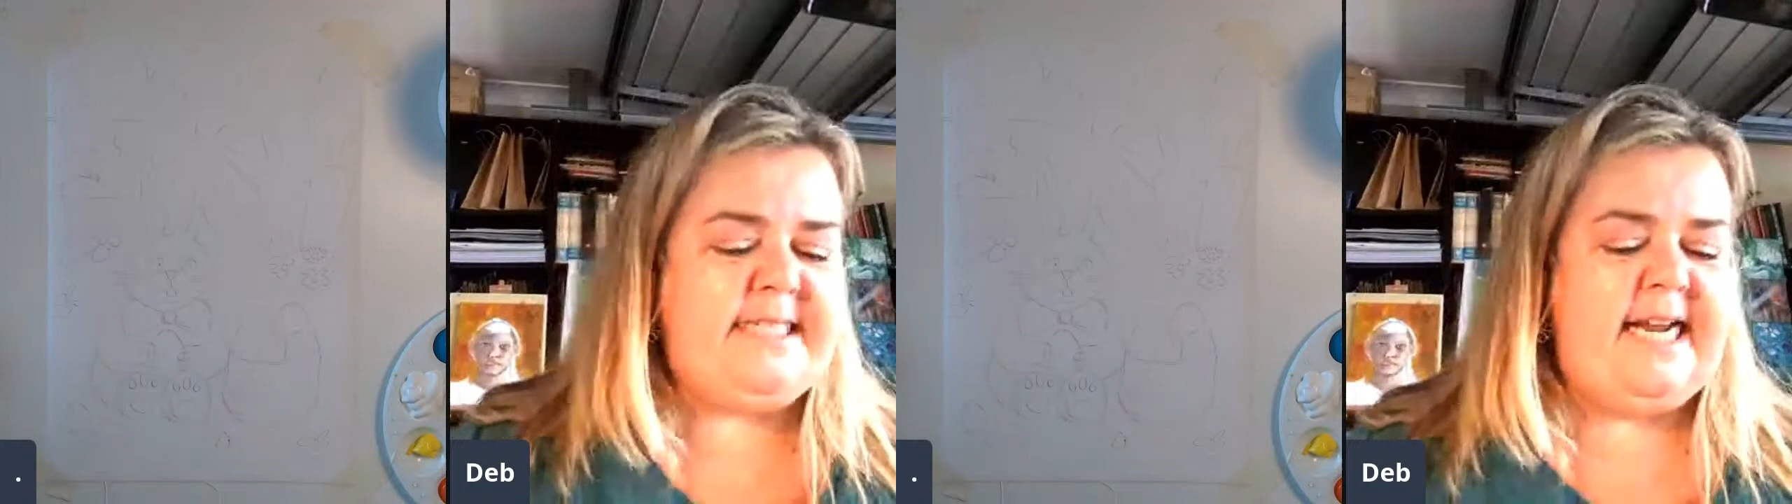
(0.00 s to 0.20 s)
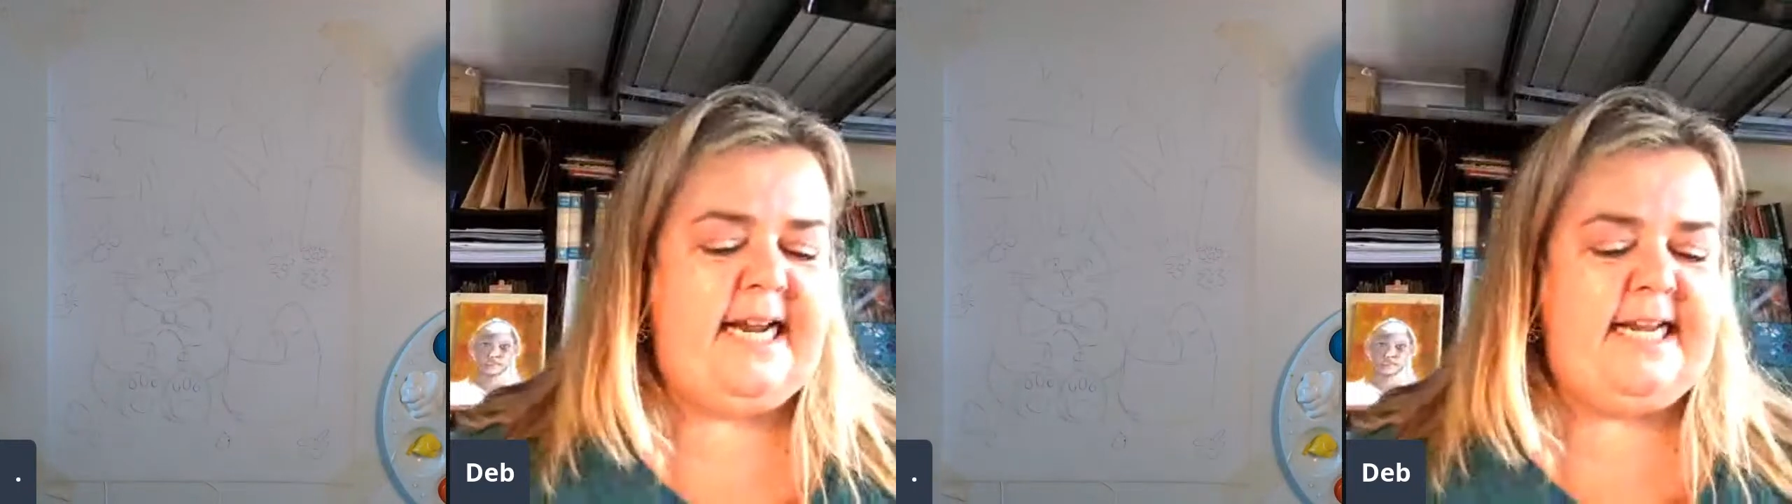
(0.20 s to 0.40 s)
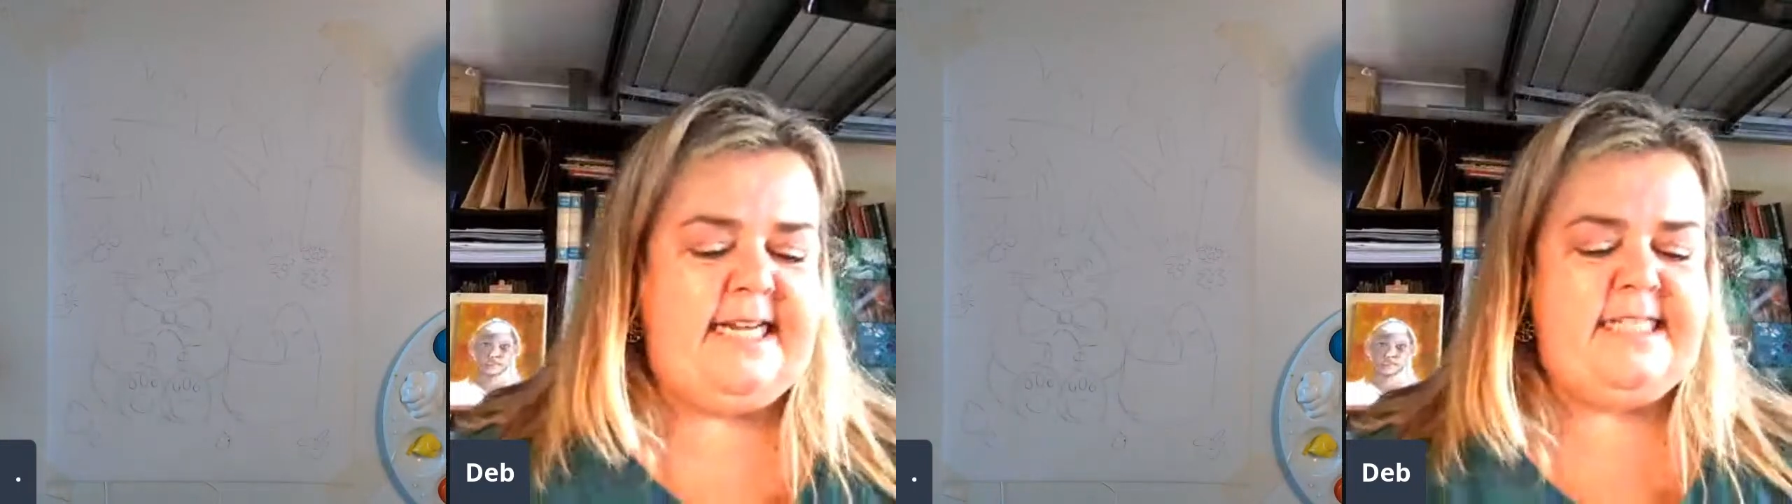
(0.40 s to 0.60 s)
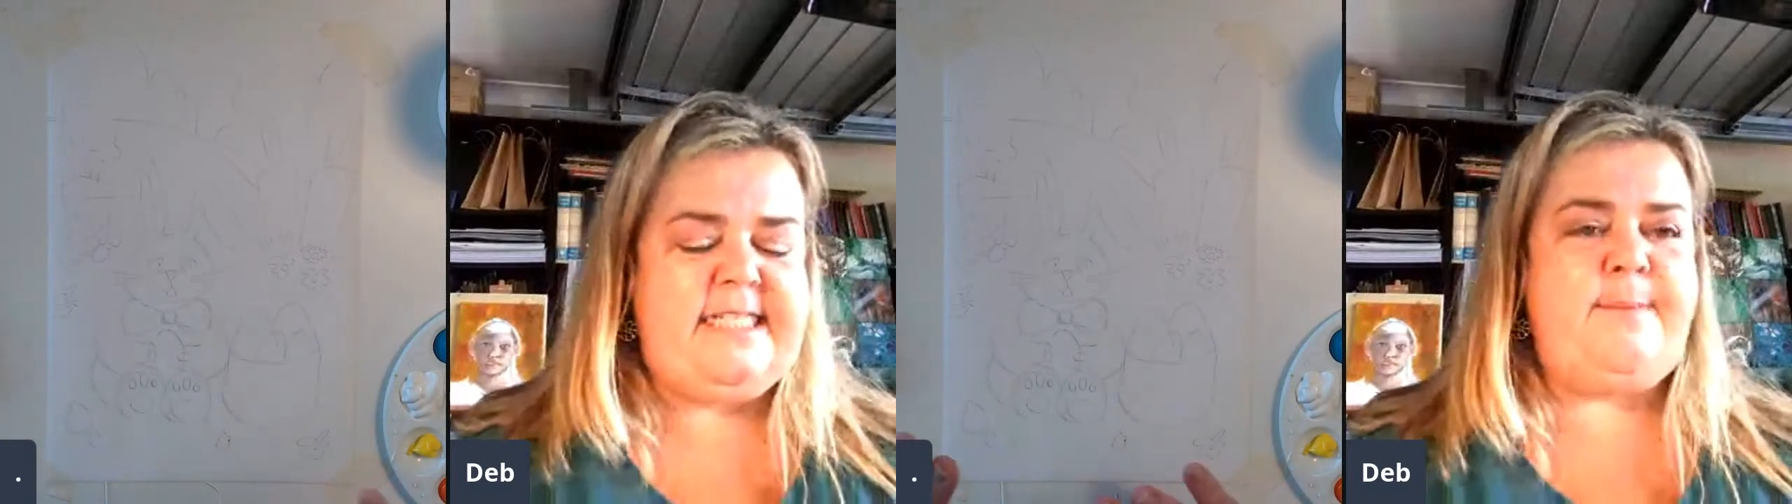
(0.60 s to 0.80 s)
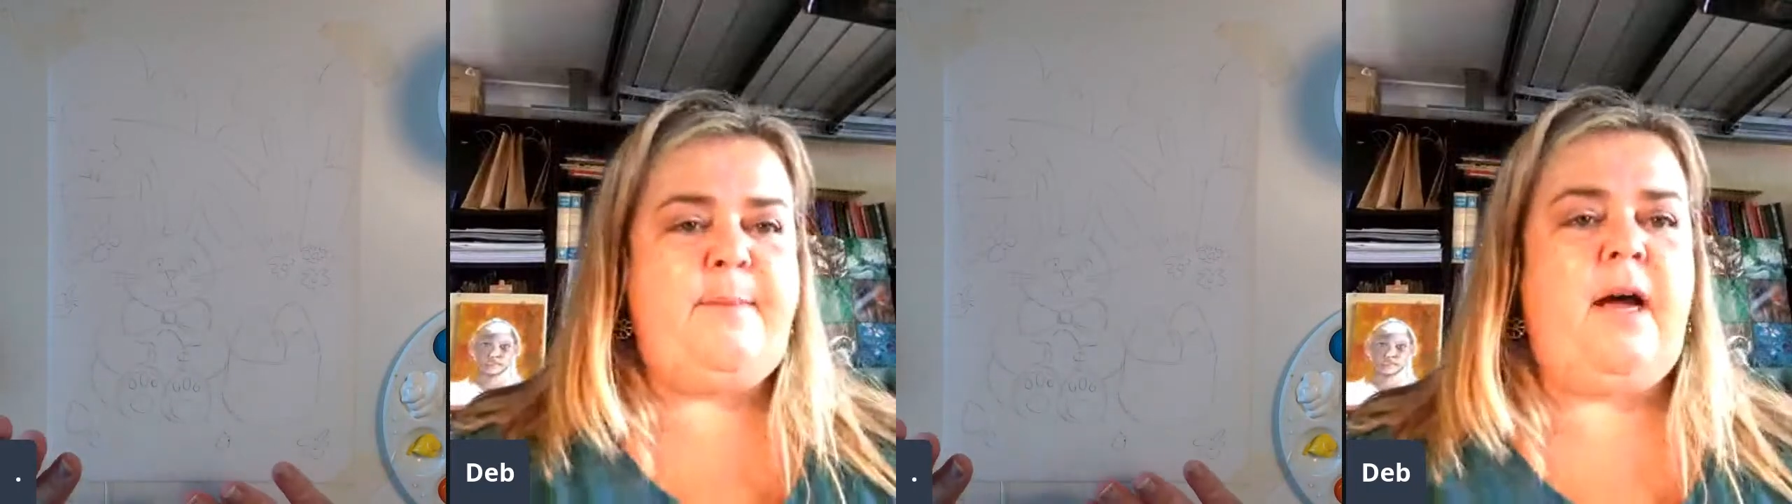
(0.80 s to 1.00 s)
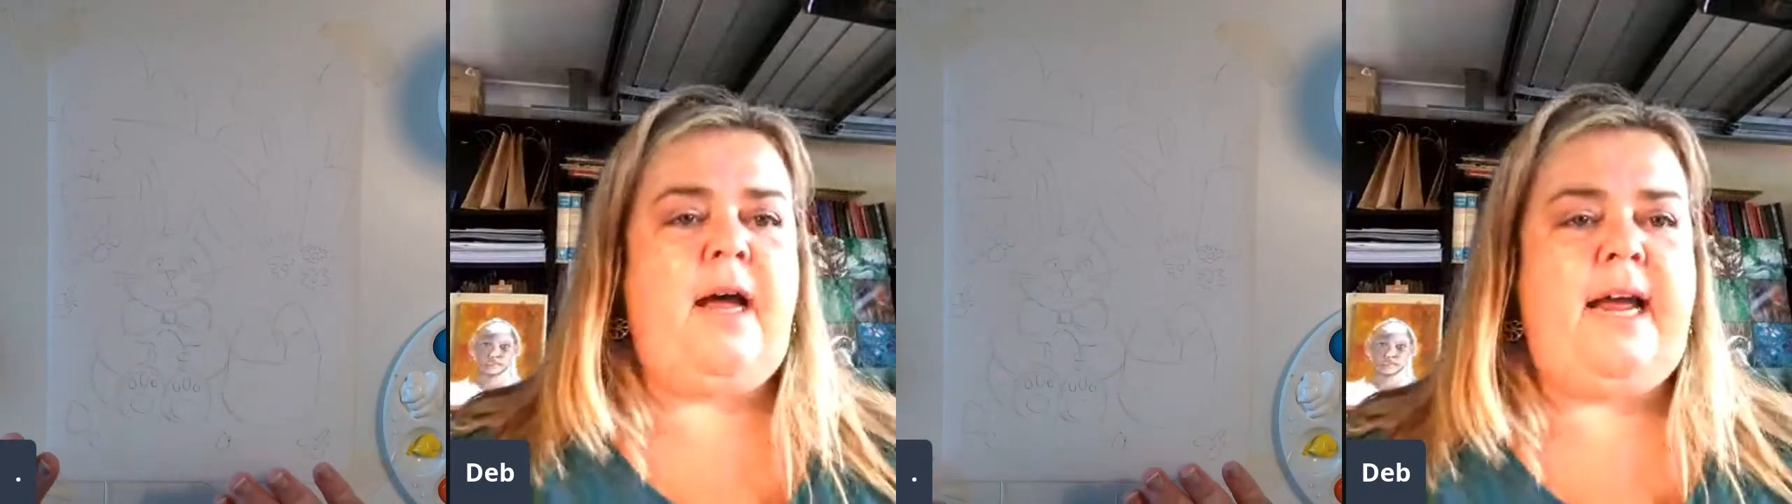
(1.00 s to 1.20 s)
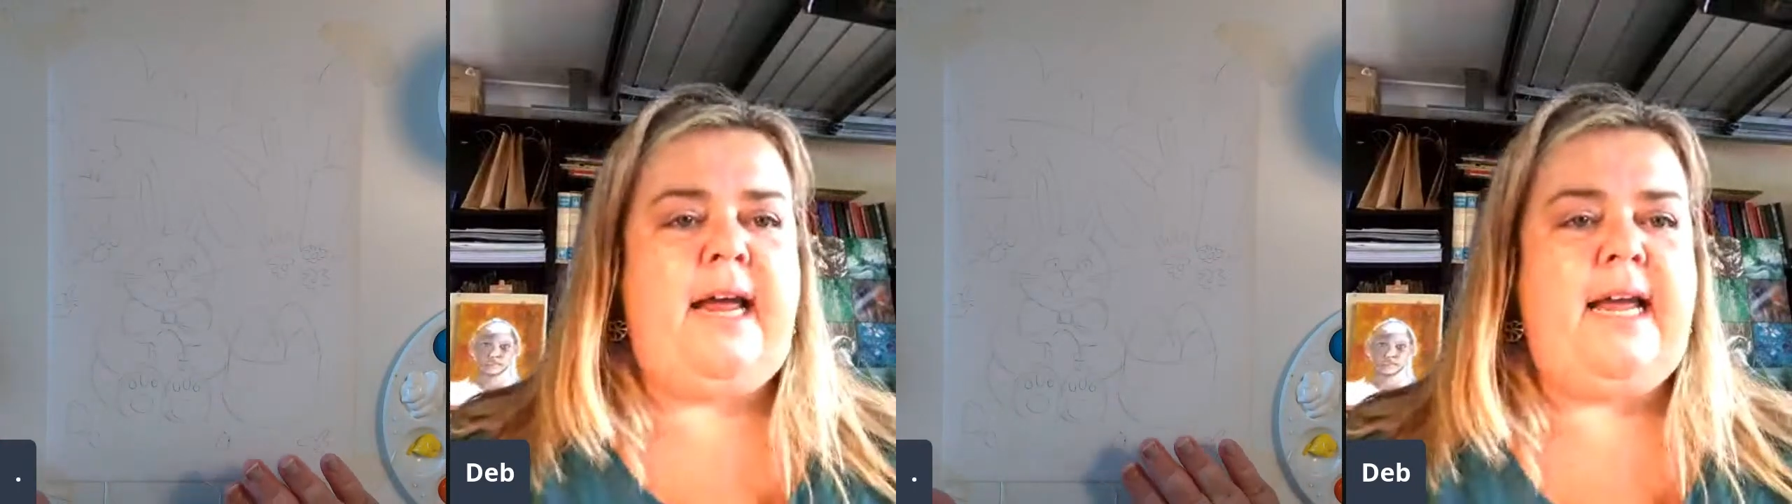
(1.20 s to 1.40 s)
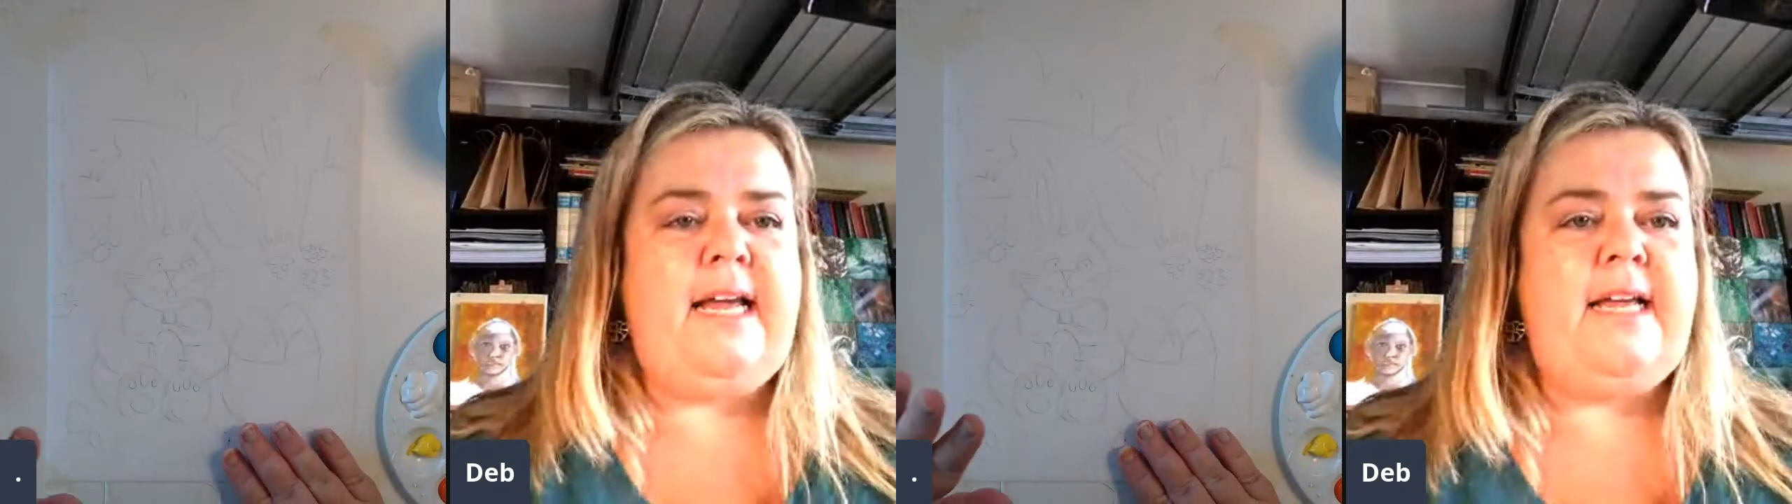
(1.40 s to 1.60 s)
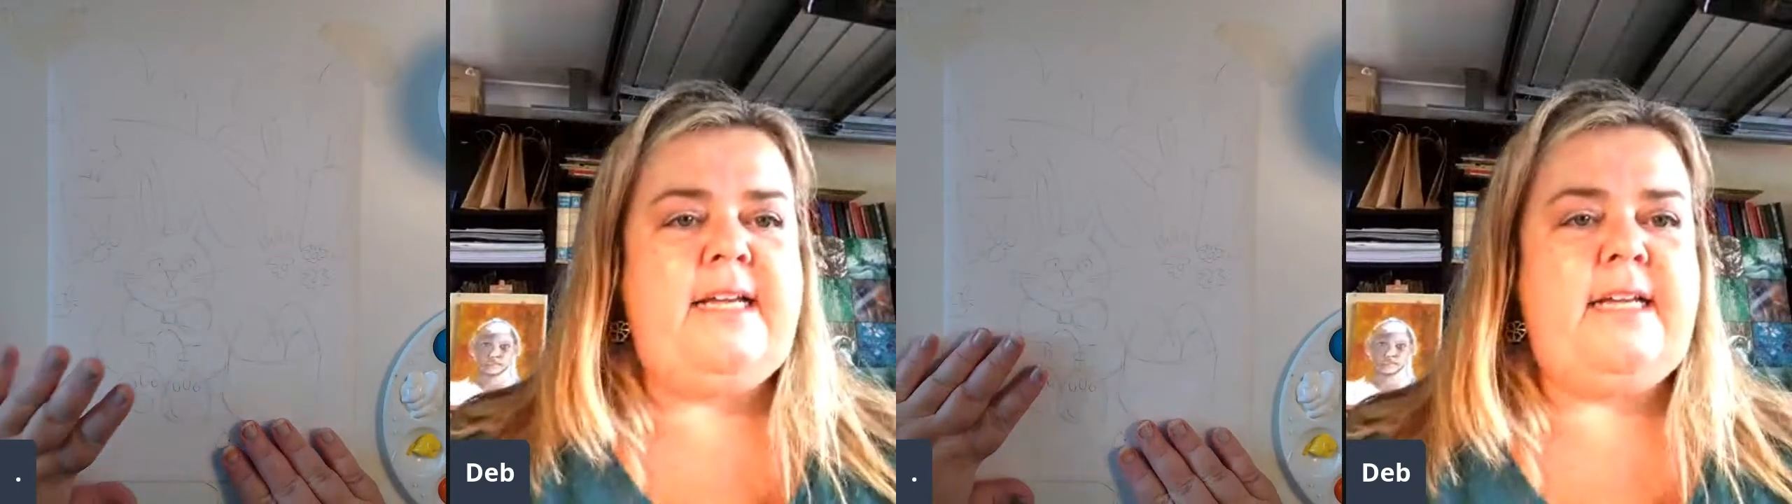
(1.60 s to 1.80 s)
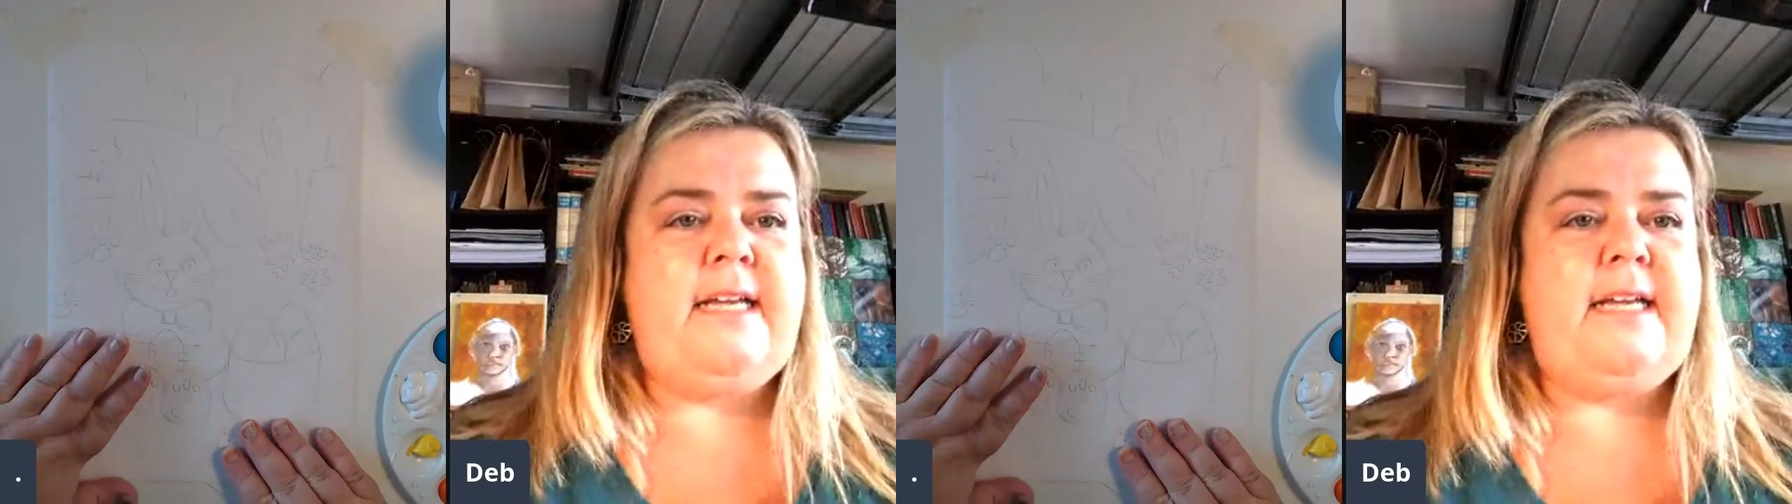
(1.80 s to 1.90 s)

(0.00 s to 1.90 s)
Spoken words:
front of me today is my